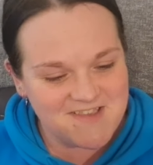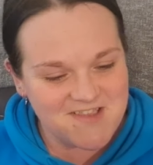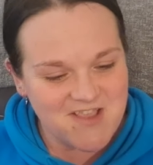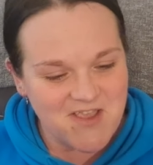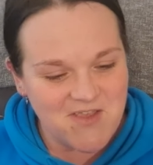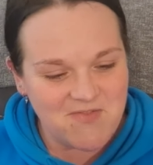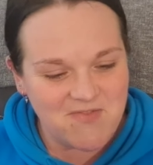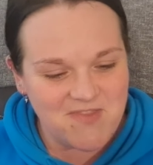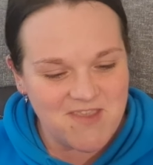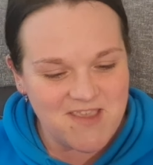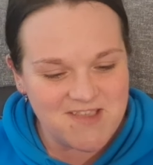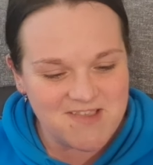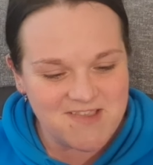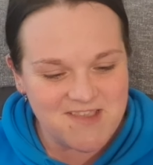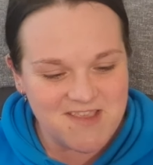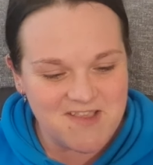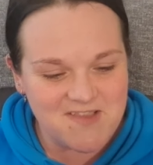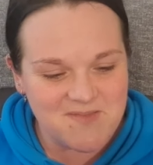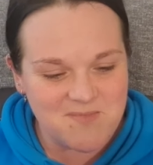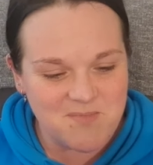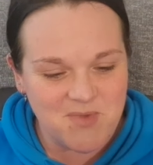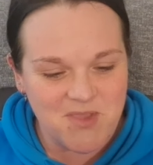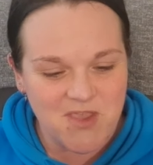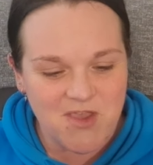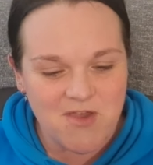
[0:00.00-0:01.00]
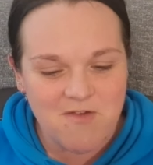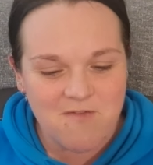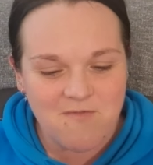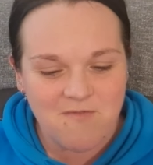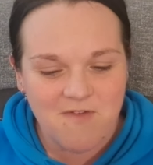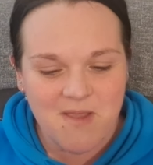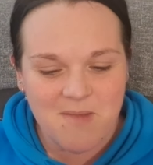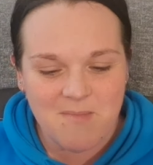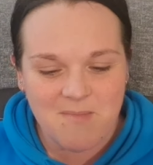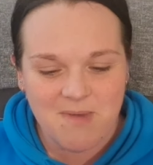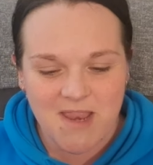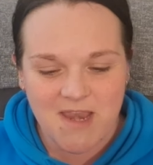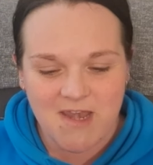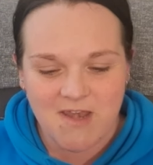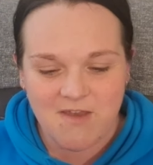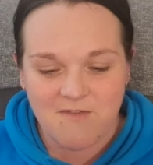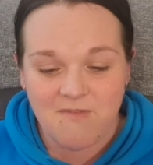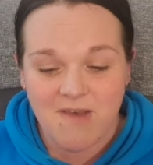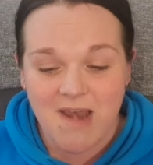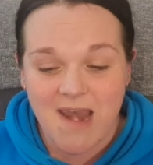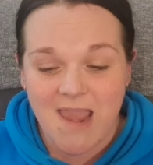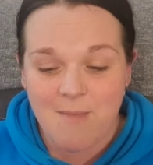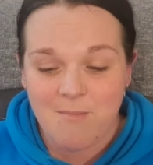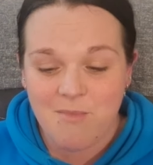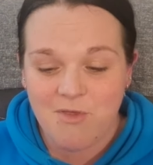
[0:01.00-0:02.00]
So this is purifying blend of
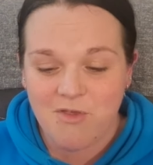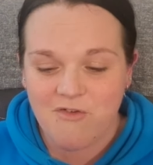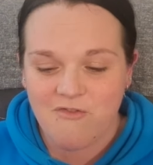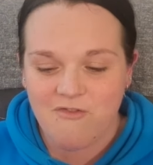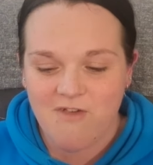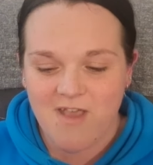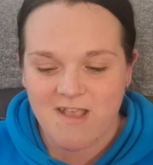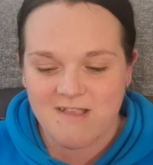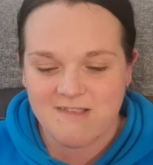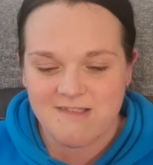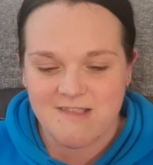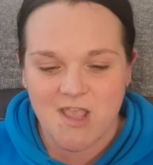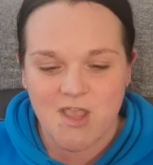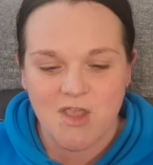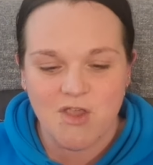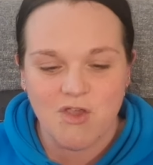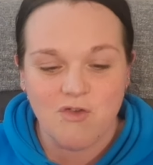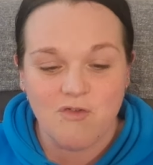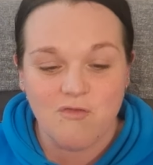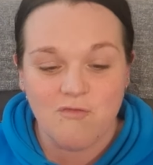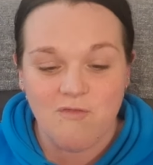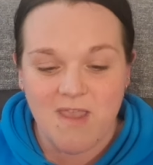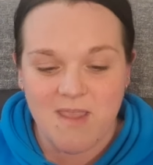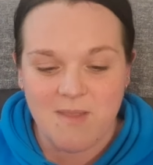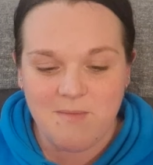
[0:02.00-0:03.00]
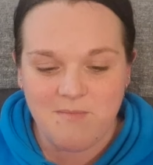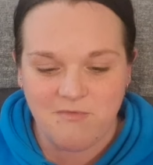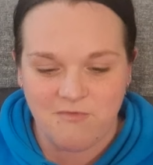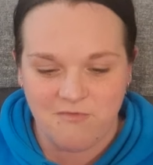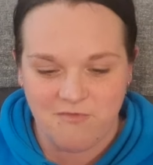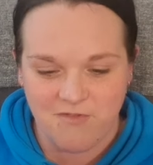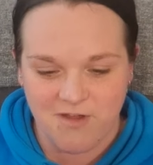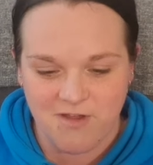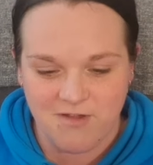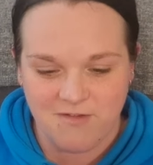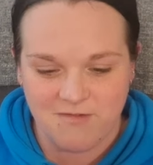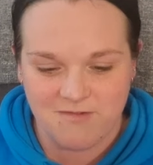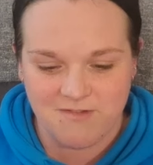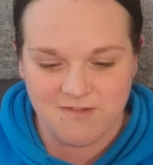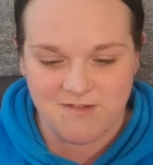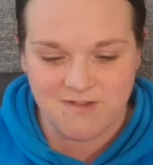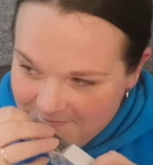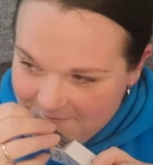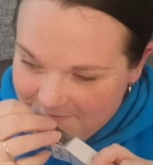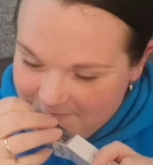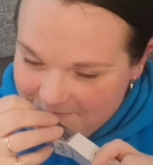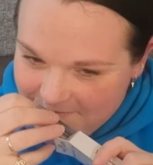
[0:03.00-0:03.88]
lemongrass and grapefruit.